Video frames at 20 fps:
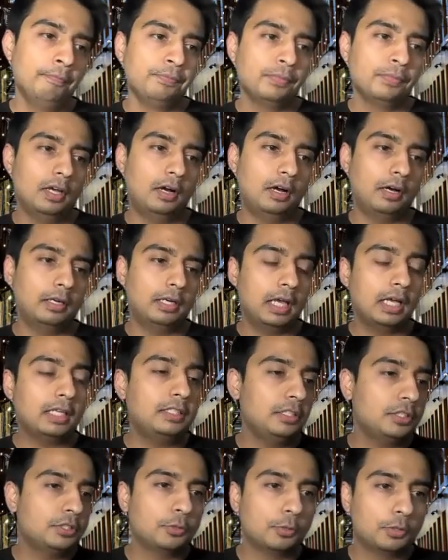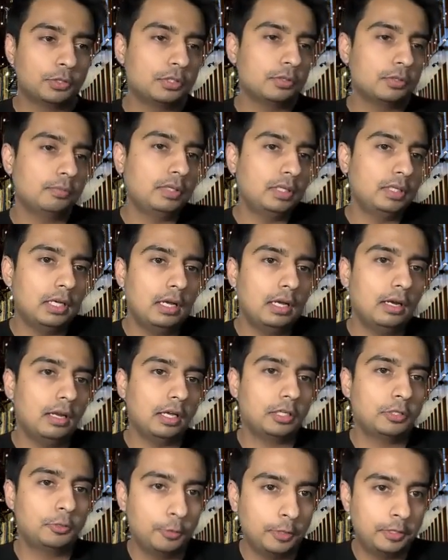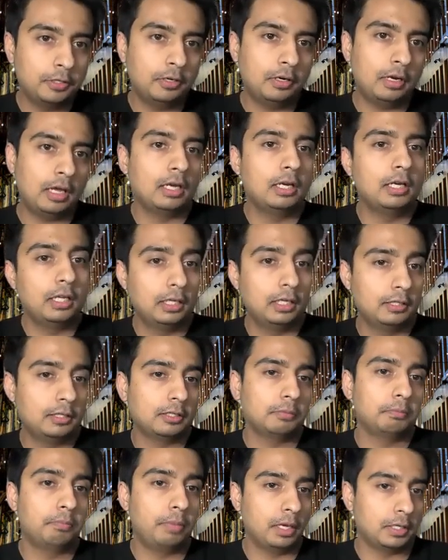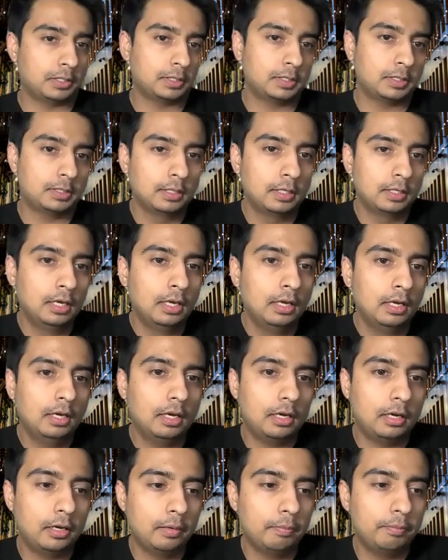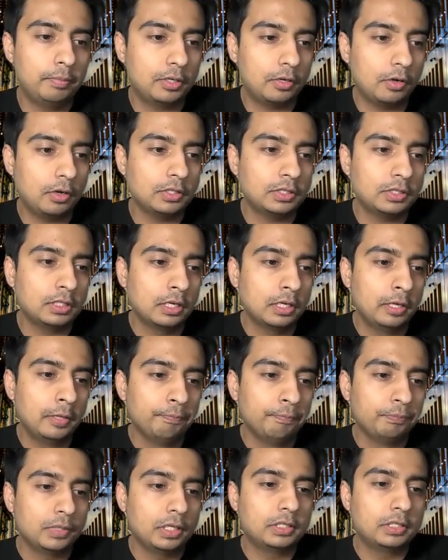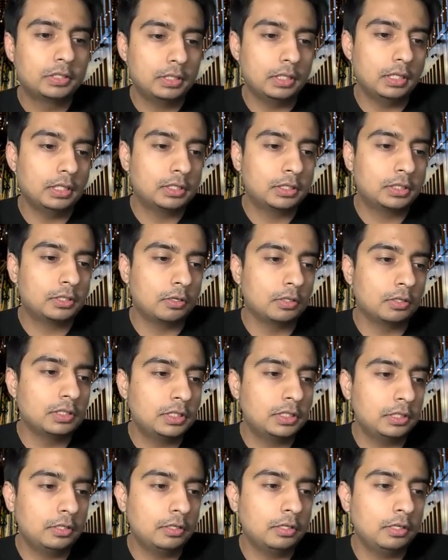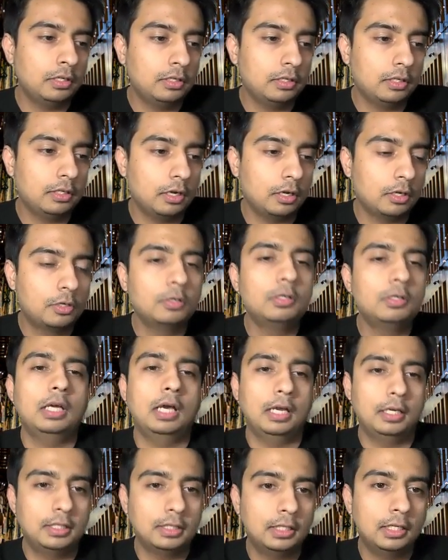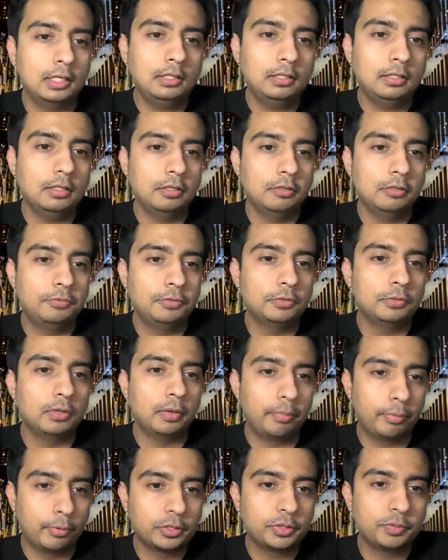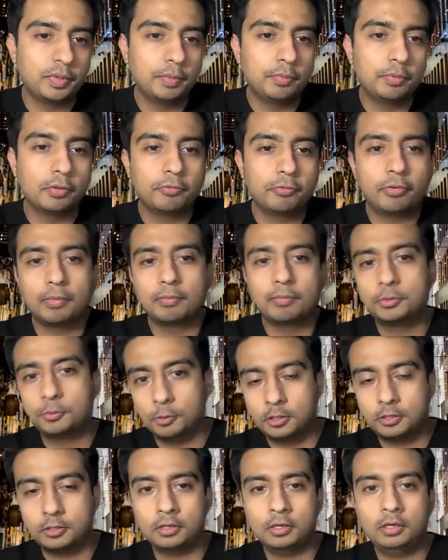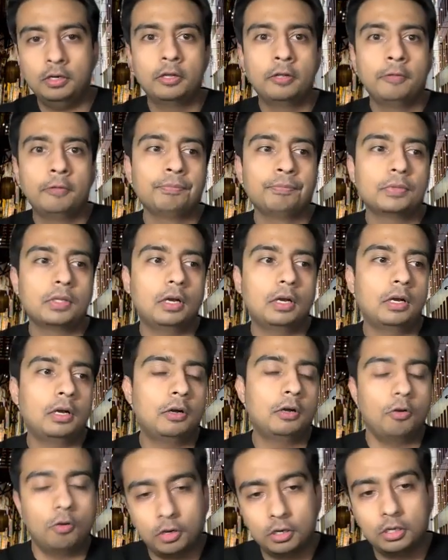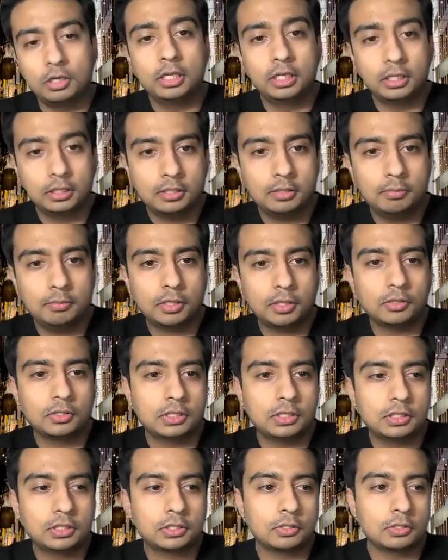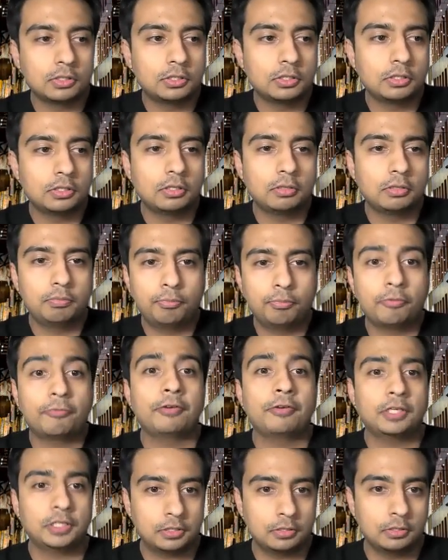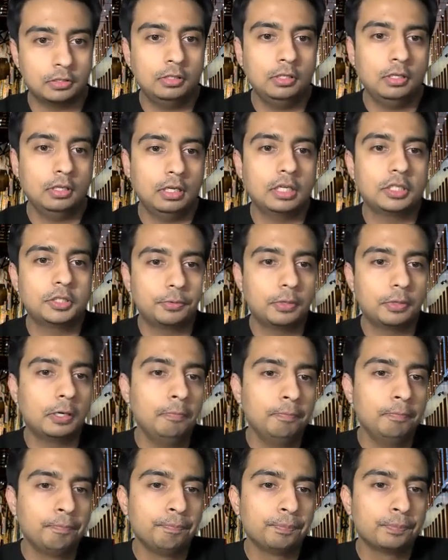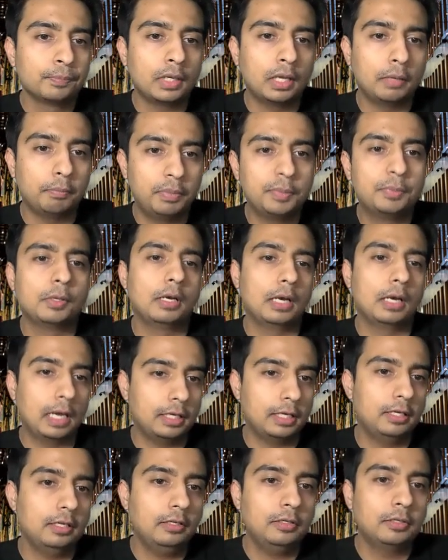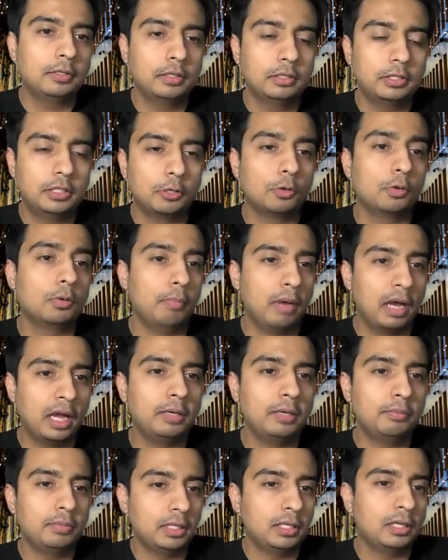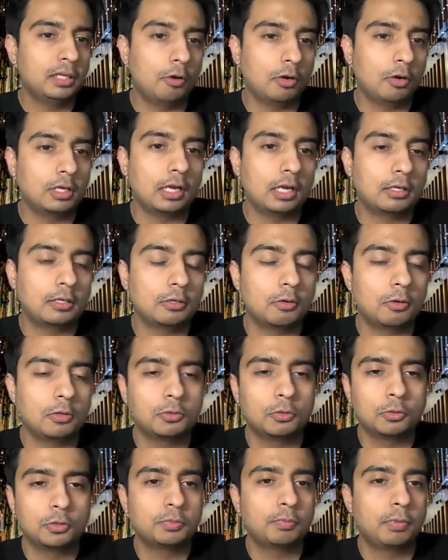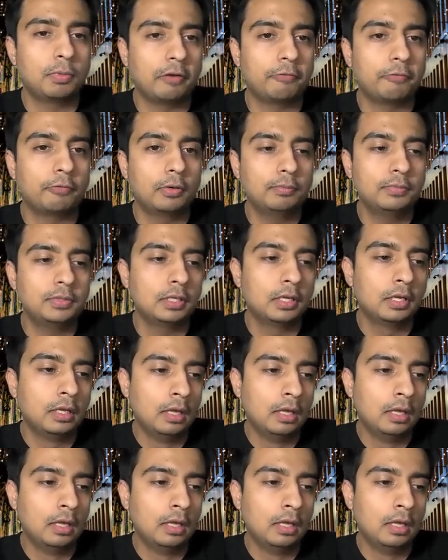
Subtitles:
Next is social media, like Twitter and LinkedIn, best. Because it's considered a good etiquette if you approach people from Twitter or LinkedIn, because it's considered professional as well. And people like it. They don't mind being contacted on those platforms.